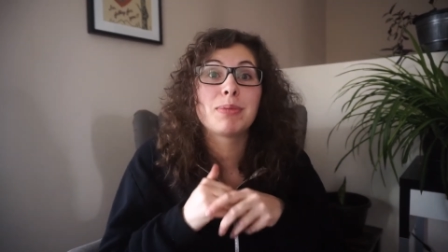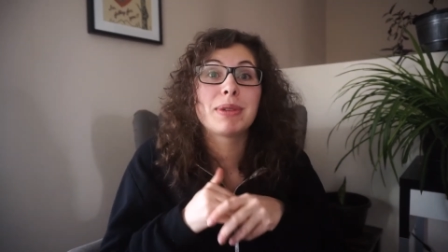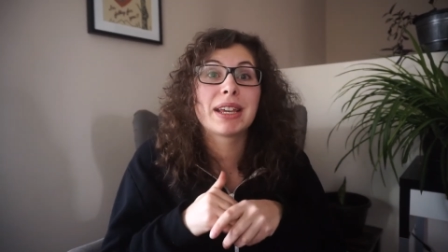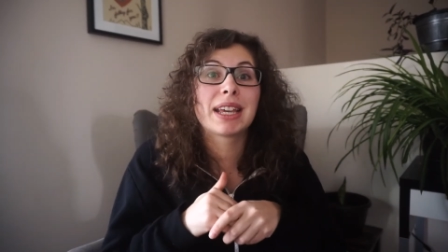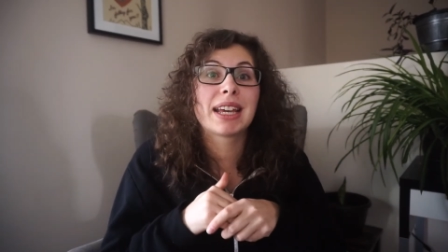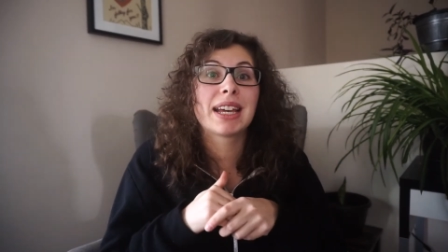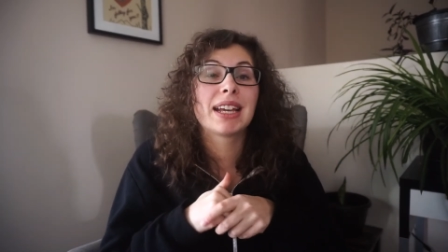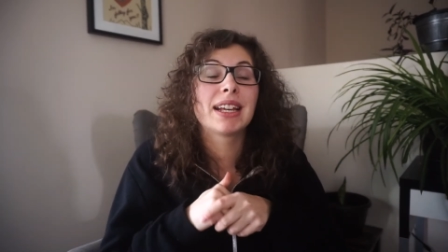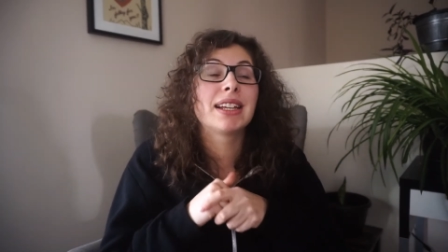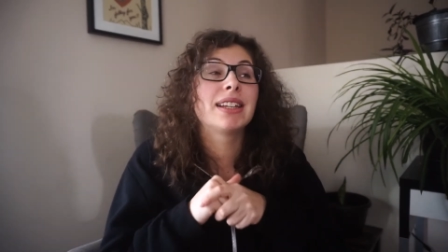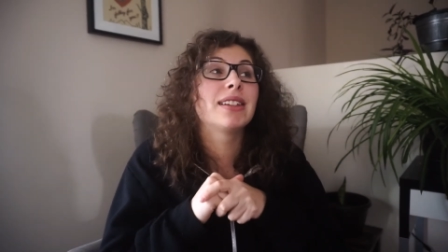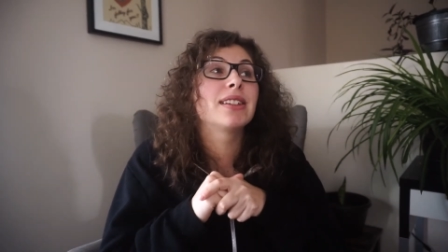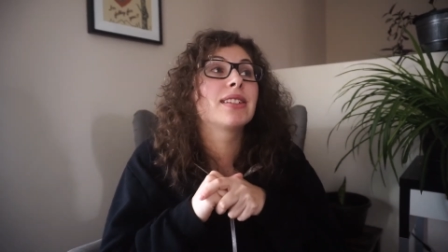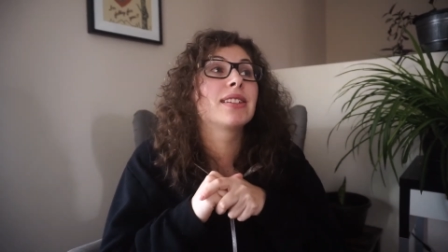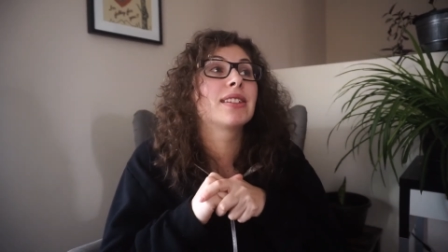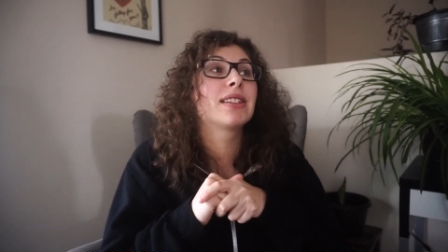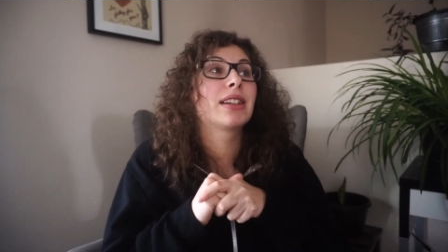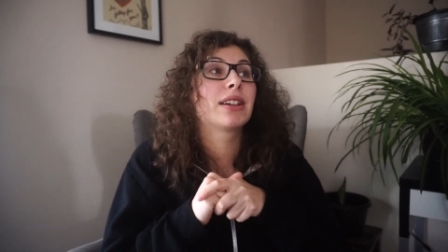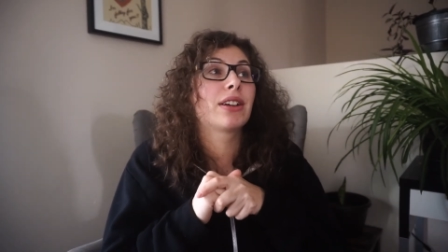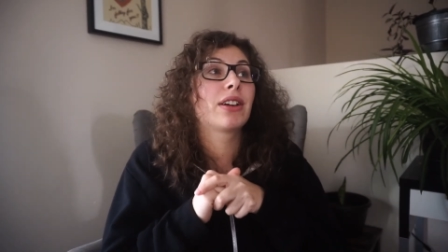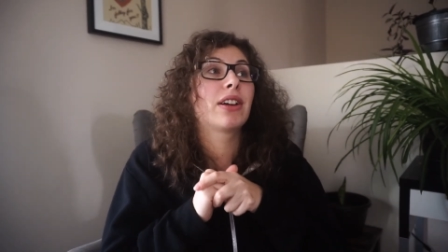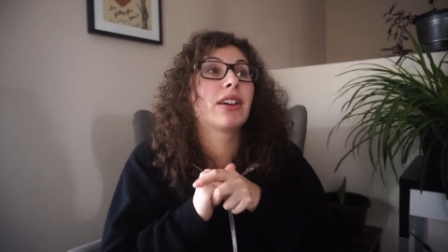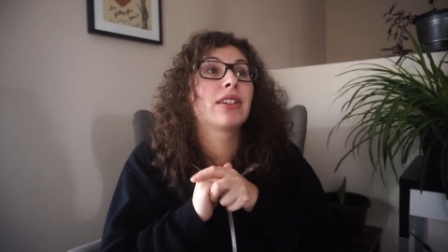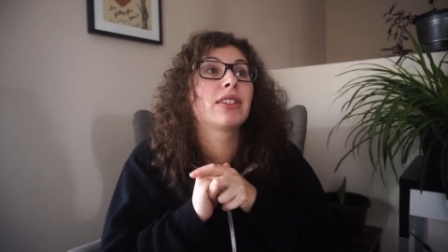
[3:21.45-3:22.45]
because
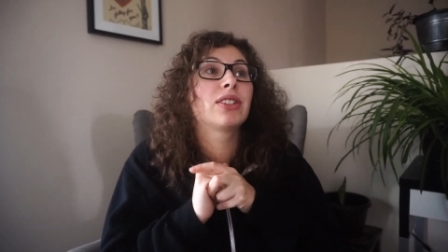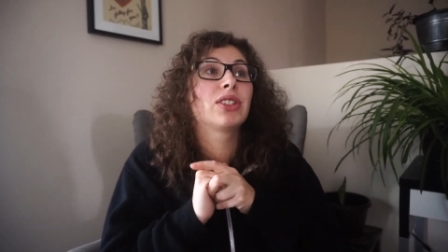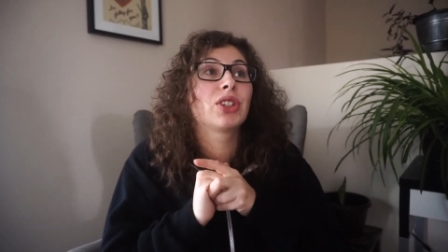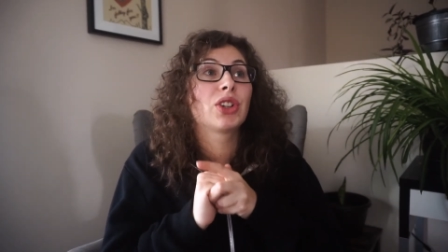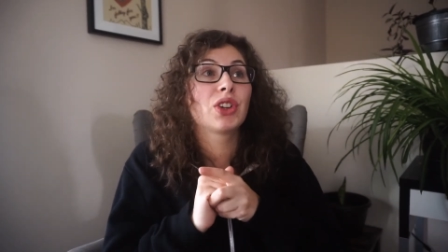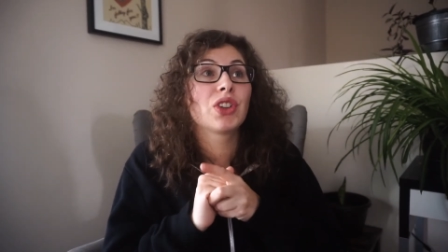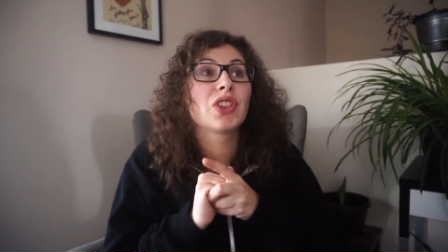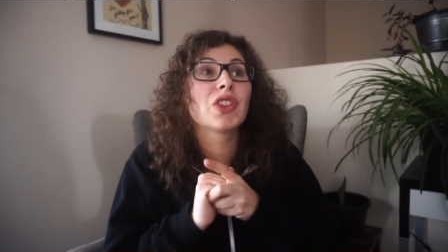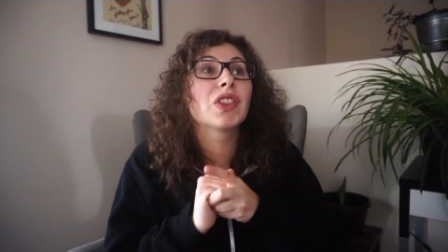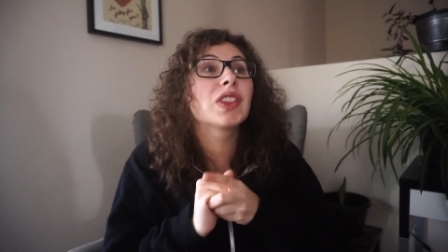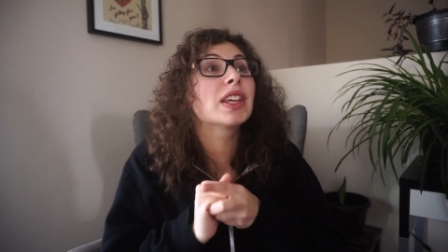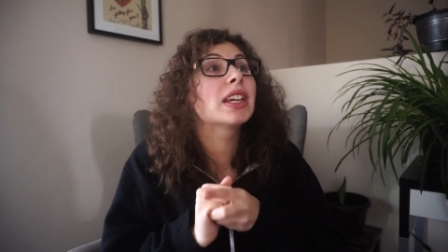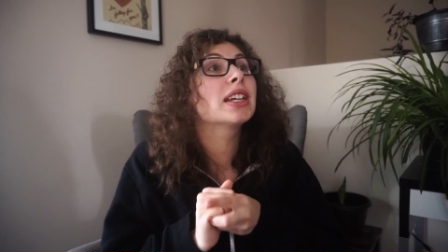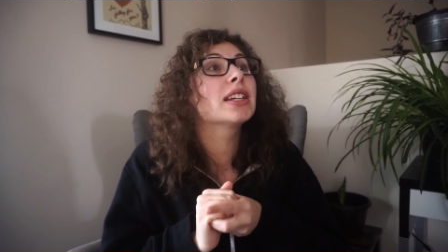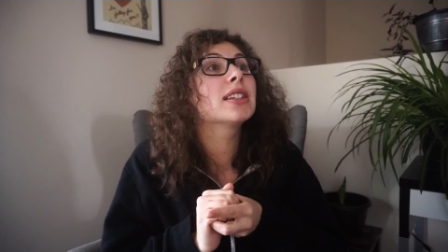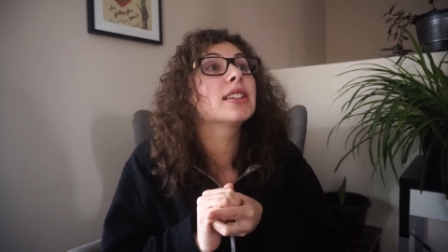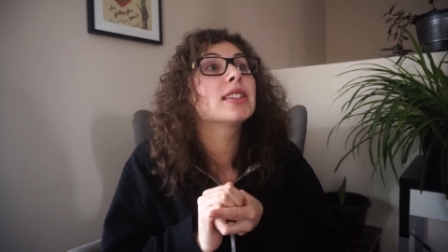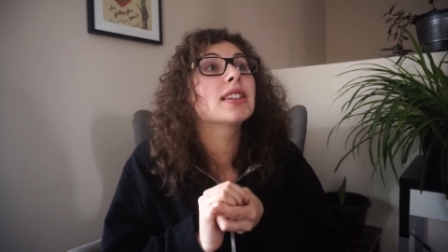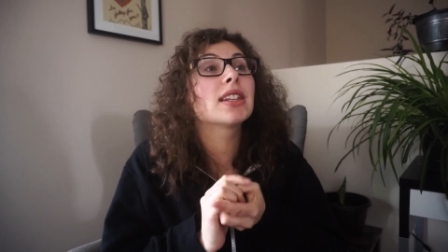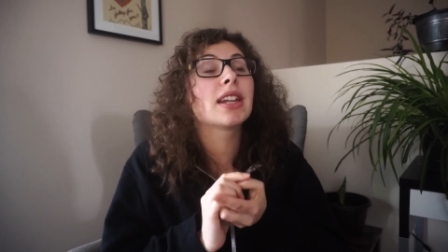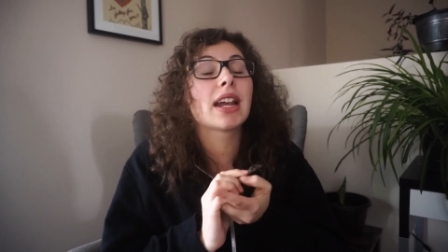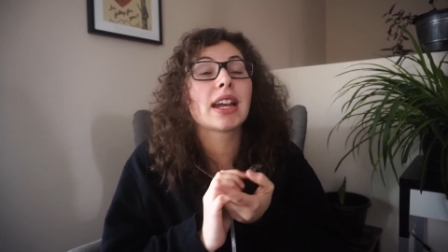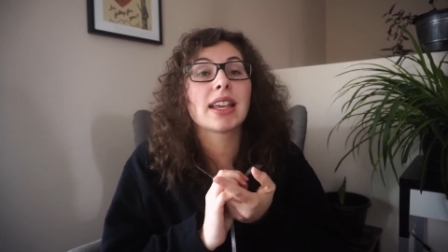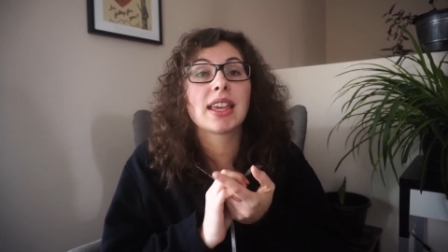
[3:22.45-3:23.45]
there are certain things
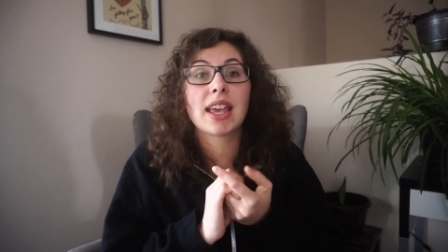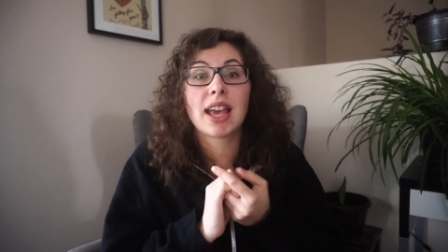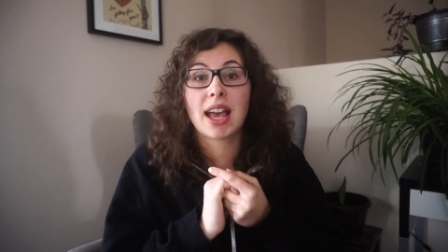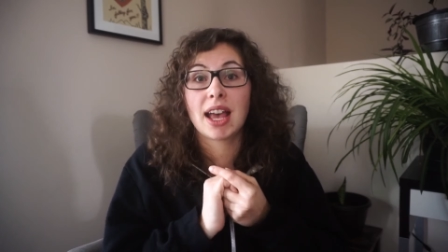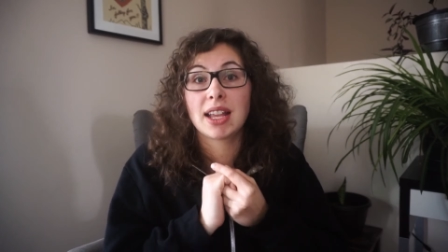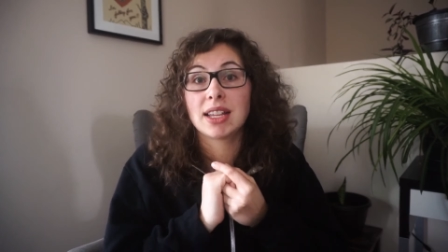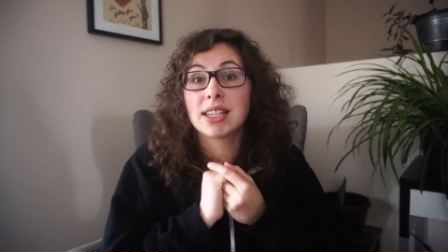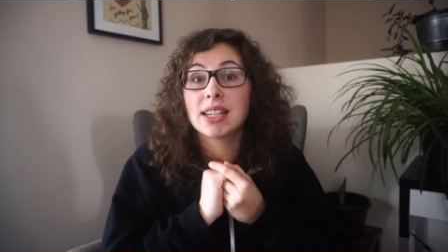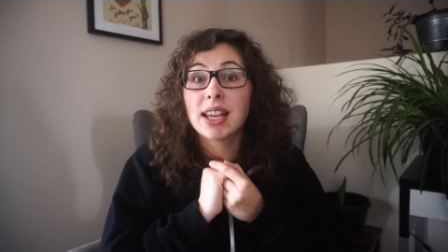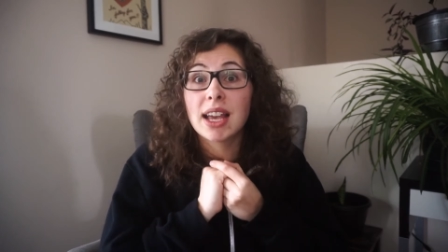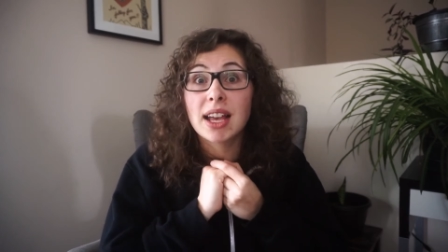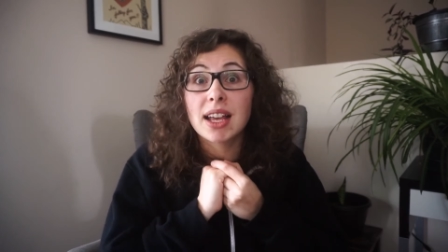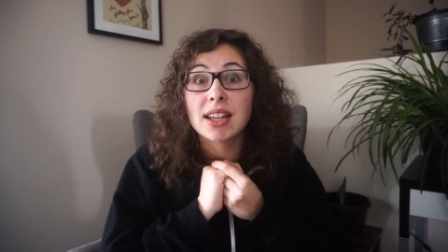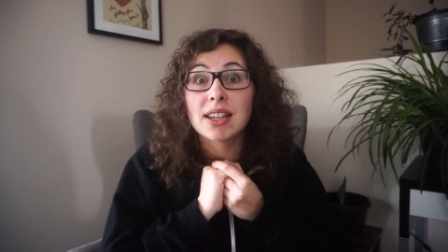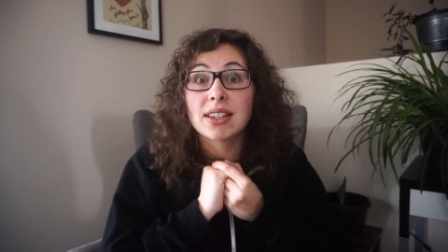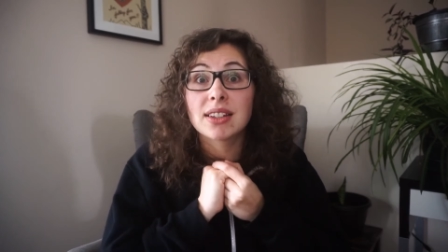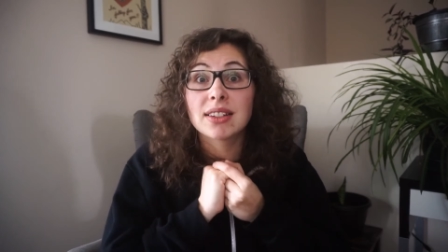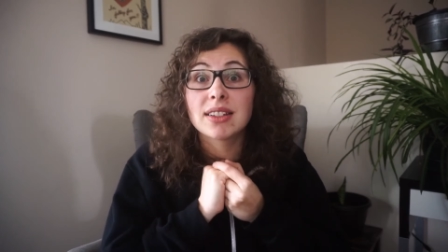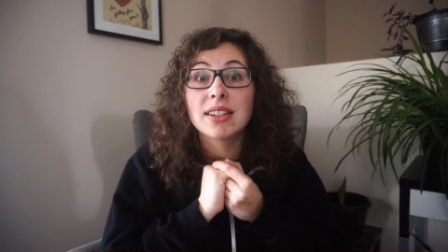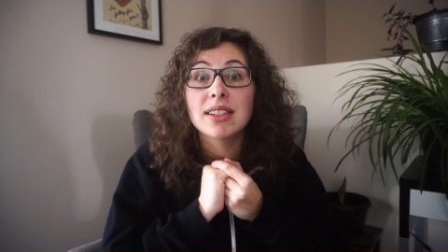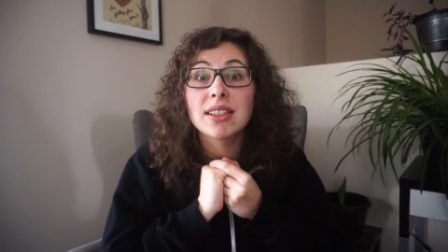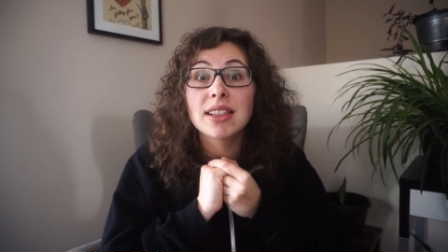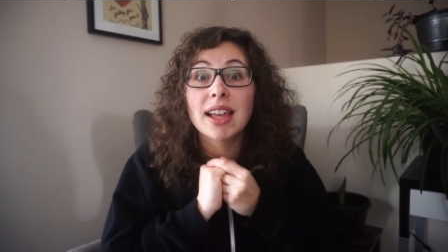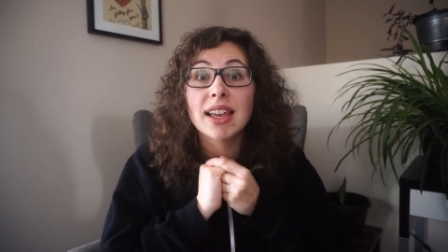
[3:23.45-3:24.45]
that I can't handle,